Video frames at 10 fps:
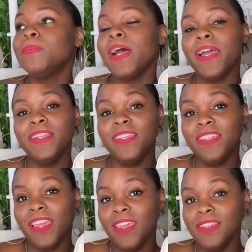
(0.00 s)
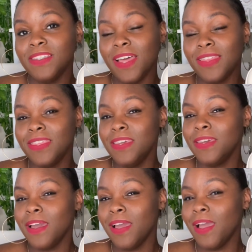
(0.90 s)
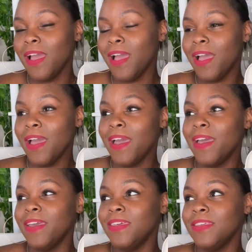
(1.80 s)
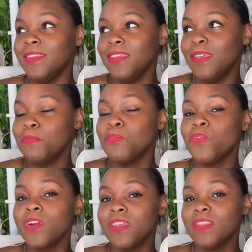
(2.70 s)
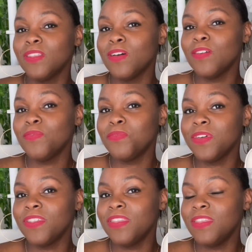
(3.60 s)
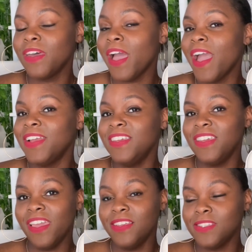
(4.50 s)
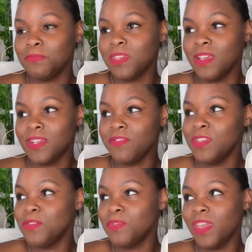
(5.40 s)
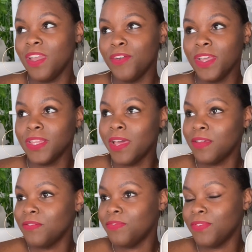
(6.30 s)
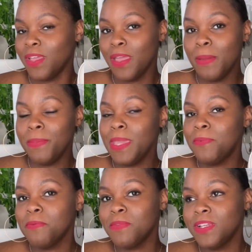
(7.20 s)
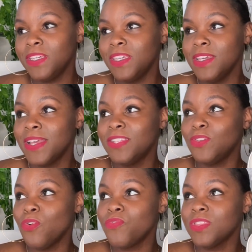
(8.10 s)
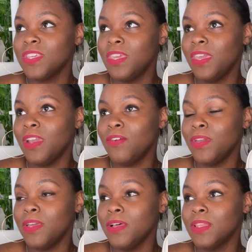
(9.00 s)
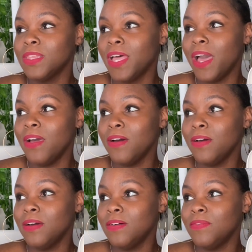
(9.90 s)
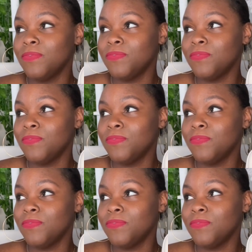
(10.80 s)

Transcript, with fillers: ID case. I think I am more in love with the ID cases because I really don't carry a lot of paper money, and I don't really carry a lot of